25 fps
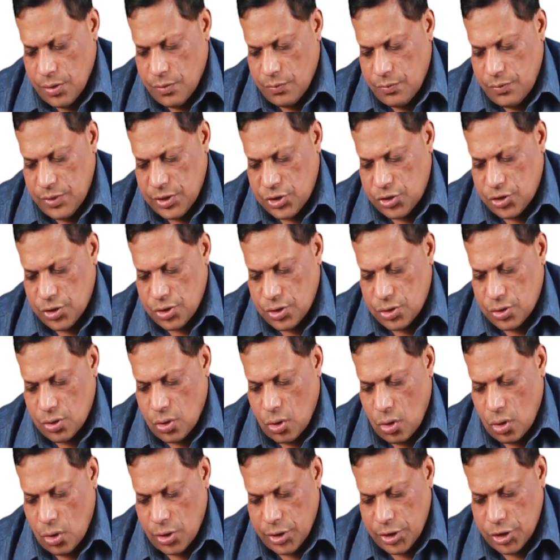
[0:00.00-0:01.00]
which
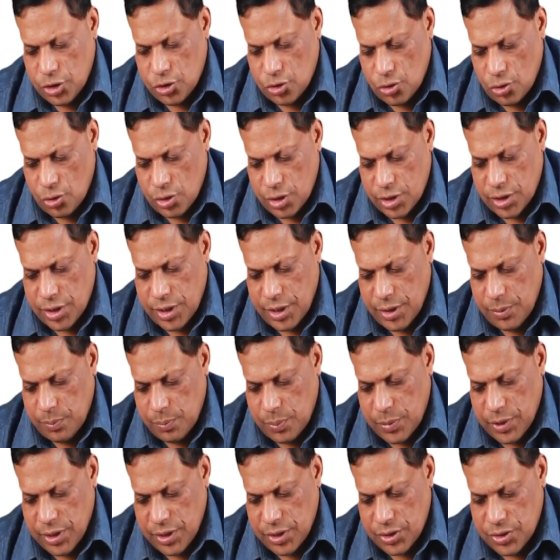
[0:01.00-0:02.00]
is horizontally
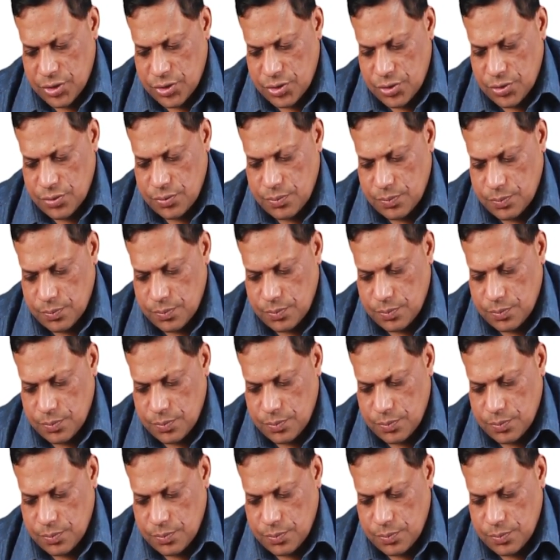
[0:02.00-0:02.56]
placed.